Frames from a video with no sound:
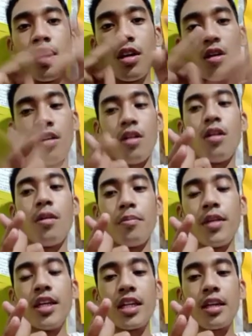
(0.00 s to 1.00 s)

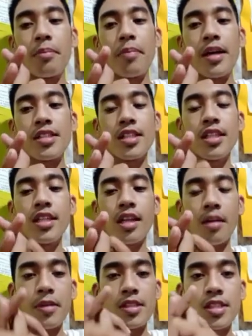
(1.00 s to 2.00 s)
legal capacity, the
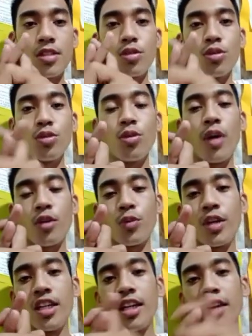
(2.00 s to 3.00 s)
capacity to do act
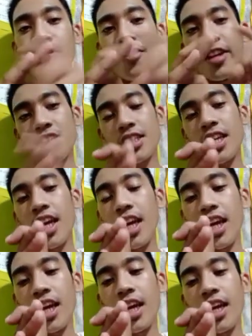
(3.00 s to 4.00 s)
with legal effects,
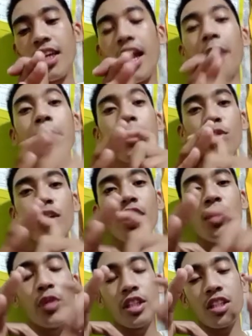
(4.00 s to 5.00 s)
and habitually
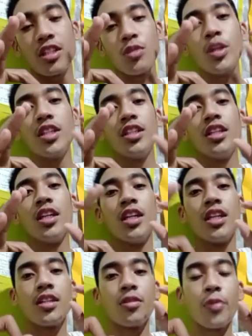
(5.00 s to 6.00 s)

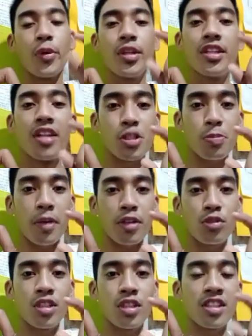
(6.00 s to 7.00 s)
with respect
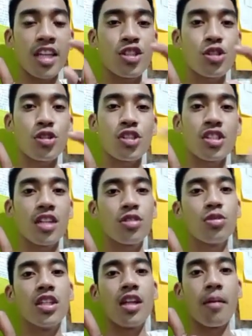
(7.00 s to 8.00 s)
to the intentions, not
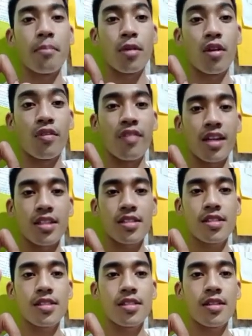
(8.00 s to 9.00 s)
to the number of
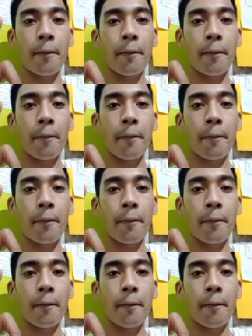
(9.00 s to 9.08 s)
acts.